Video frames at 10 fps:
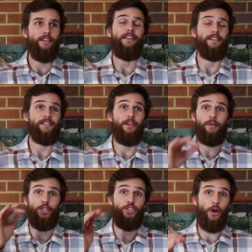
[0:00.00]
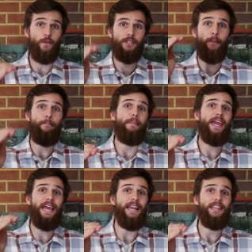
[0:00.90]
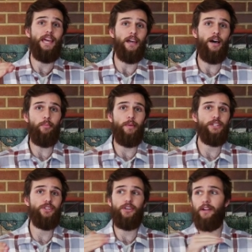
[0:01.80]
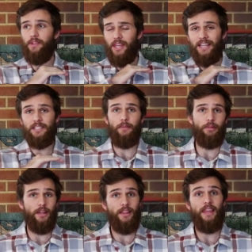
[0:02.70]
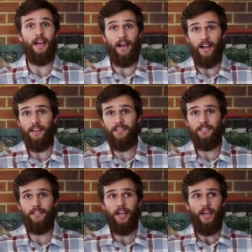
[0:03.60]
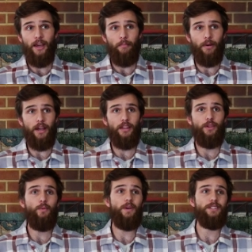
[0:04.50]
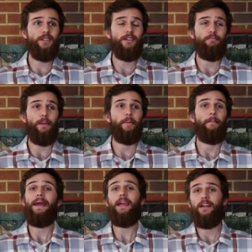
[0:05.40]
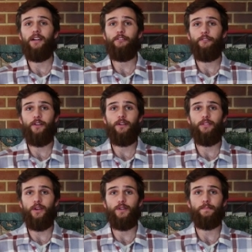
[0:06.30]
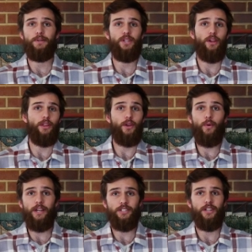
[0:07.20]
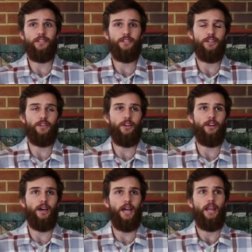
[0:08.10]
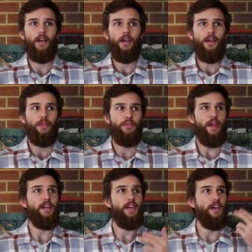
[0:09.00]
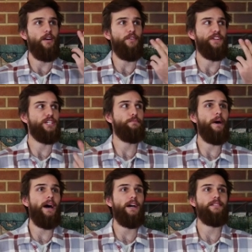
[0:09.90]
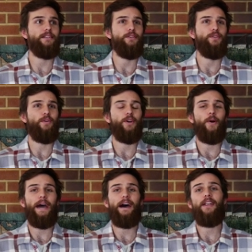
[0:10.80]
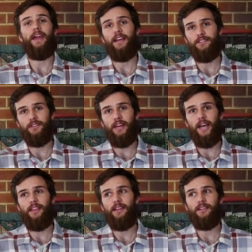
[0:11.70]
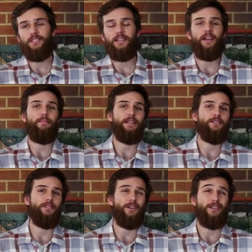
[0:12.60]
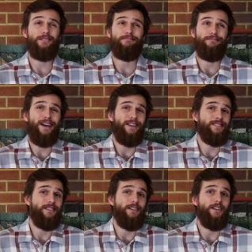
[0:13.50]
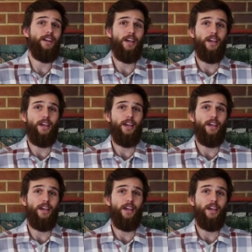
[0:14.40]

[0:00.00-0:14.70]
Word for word: not necessarily, but don't make anything up. Make sure everything is completely honest. But you want to be prepared for those particular questions just so you're not thinking on the spot and you don't know how to answer that. And then it just kind of makes you look not as good.